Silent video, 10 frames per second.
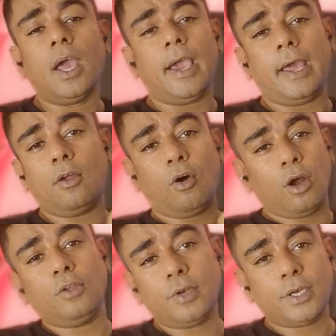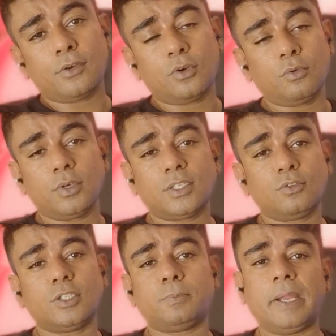And all you need to do is
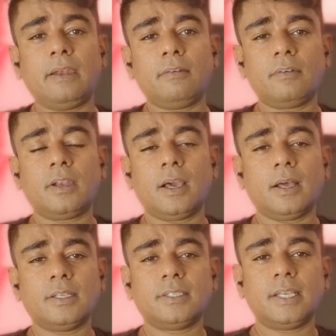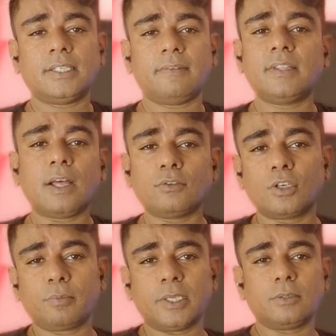to spend say
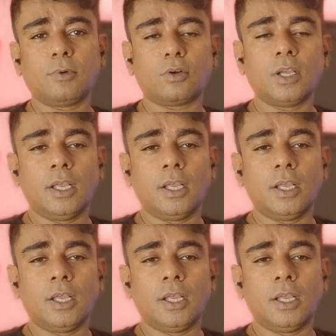7,000 rupees more.